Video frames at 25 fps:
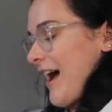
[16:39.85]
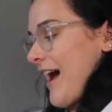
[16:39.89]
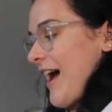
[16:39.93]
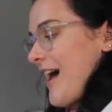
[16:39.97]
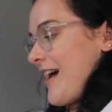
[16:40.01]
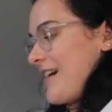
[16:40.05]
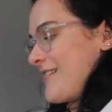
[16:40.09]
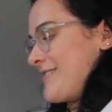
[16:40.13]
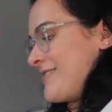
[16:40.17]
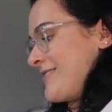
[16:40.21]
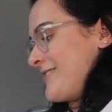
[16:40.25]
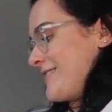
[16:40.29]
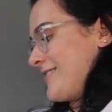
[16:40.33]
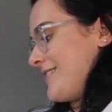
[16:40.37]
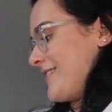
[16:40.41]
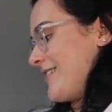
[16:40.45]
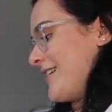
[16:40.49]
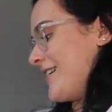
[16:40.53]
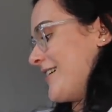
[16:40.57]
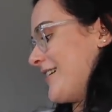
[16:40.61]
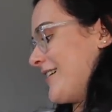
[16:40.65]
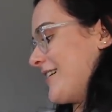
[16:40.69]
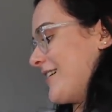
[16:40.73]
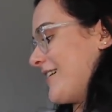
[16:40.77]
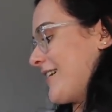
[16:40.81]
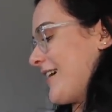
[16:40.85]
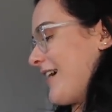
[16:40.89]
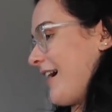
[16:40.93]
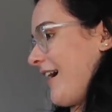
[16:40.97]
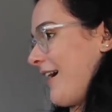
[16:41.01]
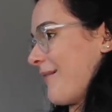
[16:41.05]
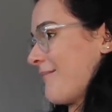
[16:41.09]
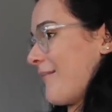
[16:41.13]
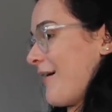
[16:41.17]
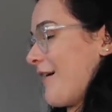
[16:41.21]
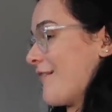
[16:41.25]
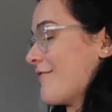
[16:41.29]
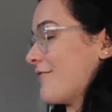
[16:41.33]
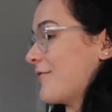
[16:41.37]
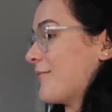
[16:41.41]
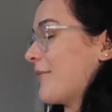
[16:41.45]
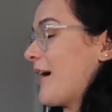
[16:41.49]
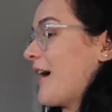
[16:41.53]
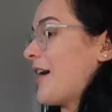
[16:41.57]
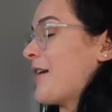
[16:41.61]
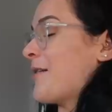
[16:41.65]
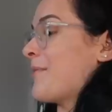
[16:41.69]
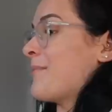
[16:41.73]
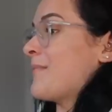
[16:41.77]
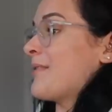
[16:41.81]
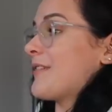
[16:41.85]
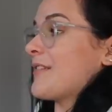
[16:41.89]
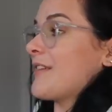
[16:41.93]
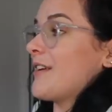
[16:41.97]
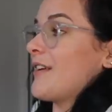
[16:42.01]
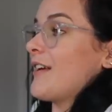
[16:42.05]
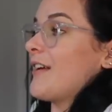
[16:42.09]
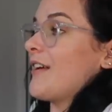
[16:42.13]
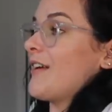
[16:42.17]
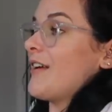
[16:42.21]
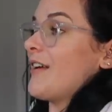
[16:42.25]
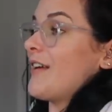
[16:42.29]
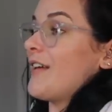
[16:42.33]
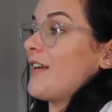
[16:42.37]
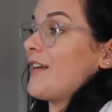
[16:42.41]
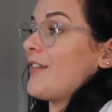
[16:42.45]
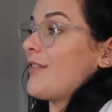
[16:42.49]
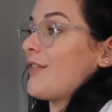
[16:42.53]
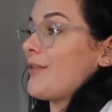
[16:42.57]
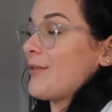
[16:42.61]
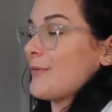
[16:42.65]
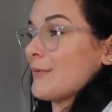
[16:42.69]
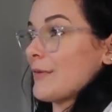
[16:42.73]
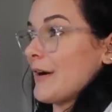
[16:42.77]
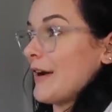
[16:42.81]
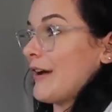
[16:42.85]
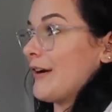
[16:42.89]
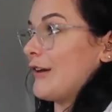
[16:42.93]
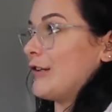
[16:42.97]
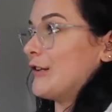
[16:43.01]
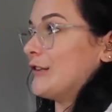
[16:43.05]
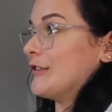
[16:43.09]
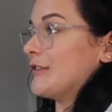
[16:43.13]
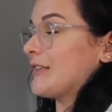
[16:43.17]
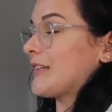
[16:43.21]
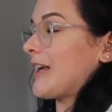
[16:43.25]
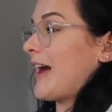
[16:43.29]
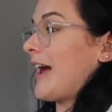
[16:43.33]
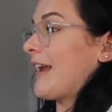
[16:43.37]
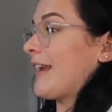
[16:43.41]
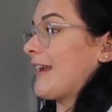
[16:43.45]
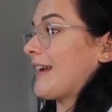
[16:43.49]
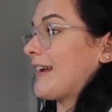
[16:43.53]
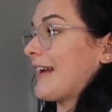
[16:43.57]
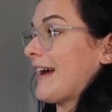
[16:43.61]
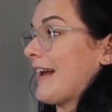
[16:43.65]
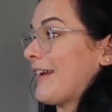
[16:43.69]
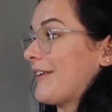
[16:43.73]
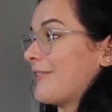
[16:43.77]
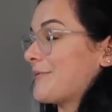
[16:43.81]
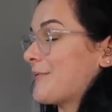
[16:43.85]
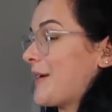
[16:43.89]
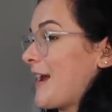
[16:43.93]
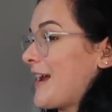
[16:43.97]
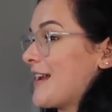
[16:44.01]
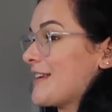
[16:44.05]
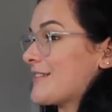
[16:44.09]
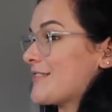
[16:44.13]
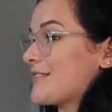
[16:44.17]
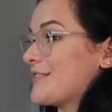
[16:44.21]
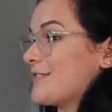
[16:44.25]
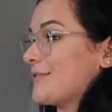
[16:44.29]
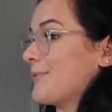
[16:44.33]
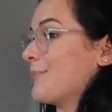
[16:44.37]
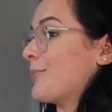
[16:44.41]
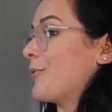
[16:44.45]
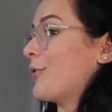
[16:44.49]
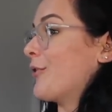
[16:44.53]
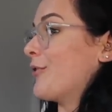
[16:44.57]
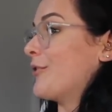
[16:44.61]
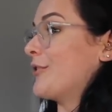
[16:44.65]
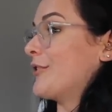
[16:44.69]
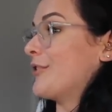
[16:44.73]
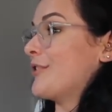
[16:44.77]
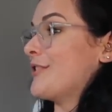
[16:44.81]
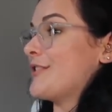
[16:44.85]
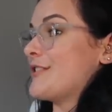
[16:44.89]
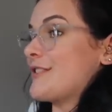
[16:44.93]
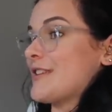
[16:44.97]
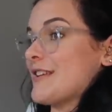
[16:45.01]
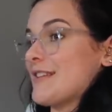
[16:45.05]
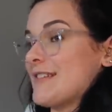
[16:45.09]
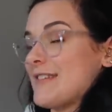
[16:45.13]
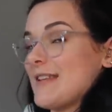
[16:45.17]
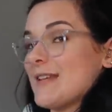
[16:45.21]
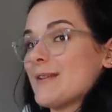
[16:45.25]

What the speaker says: And I'm overwhelmed, thrilled, and I cannot wait to do more launches.